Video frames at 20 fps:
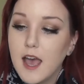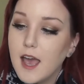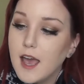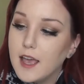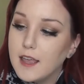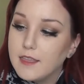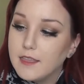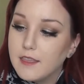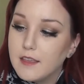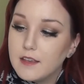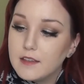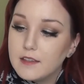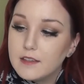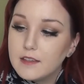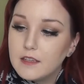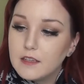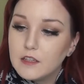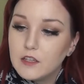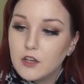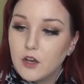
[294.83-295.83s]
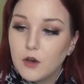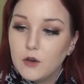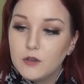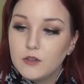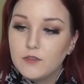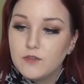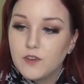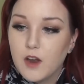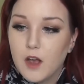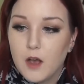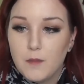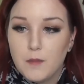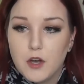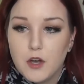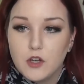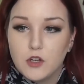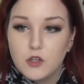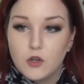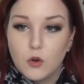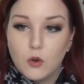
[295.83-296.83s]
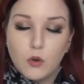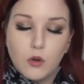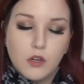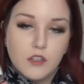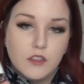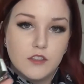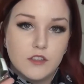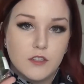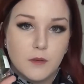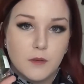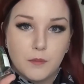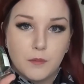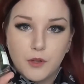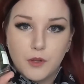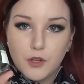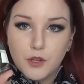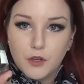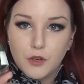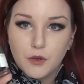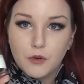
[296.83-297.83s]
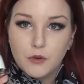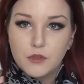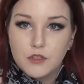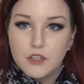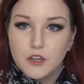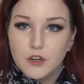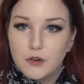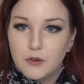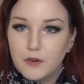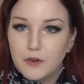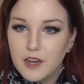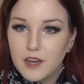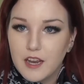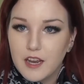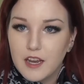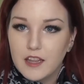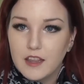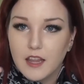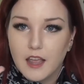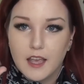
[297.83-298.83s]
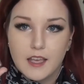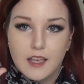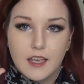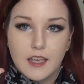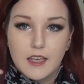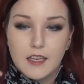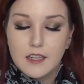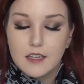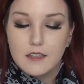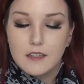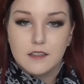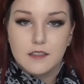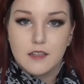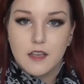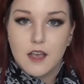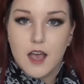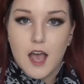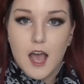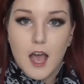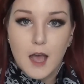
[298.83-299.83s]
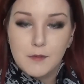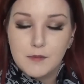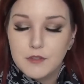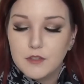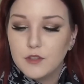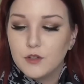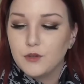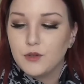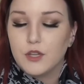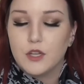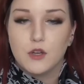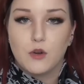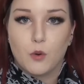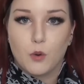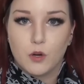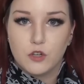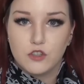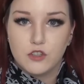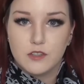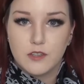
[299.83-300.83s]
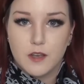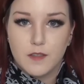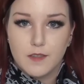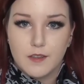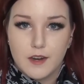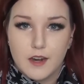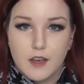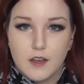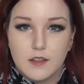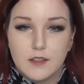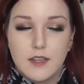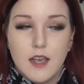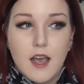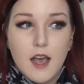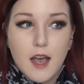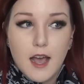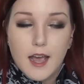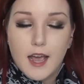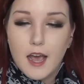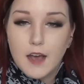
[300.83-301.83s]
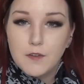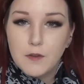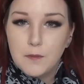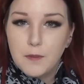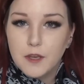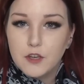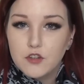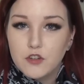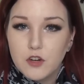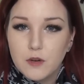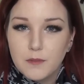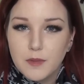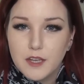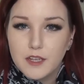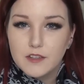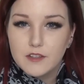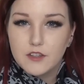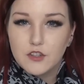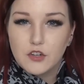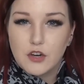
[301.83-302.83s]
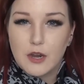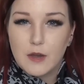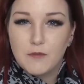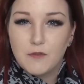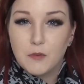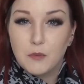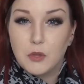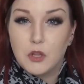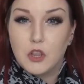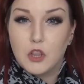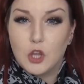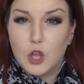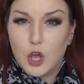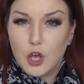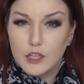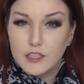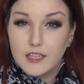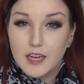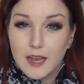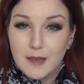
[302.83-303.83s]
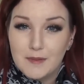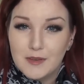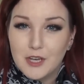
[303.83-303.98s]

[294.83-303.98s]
And this goes from gold to blue to green, like it is absolutely gorgeous on the nails. I have a picture on my Instagram from a long time